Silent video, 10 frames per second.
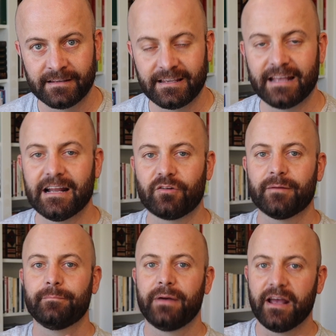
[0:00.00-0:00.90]
Okay, now
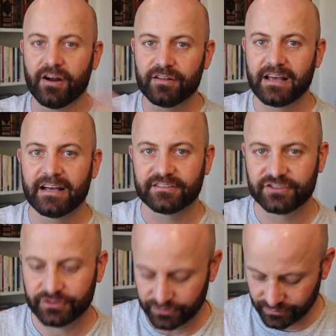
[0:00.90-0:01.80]
compare that
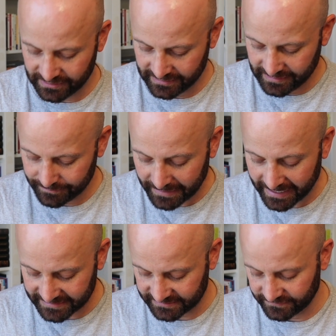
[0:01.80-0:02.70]
to
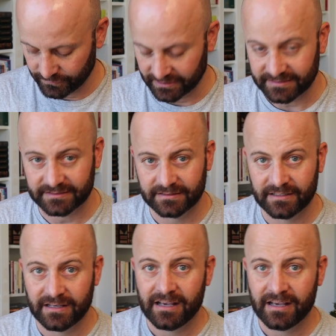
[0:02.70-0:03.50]
passive voice.